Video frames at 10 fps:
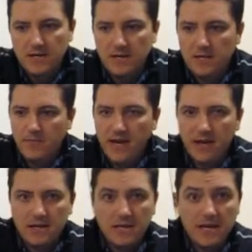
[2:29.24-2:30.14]
On the
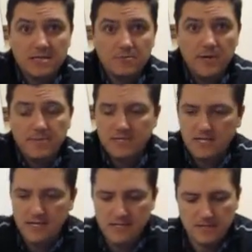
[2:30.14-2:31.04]
back it has a
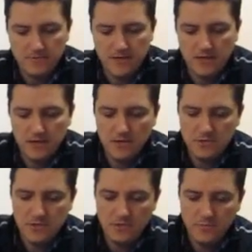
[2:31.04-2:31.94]
website you can go
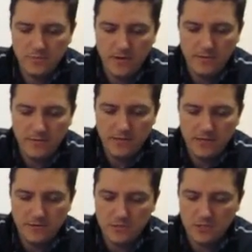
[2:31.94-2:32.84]
to probably
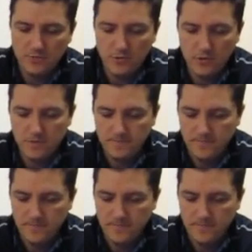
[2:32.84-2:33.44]
learn some more.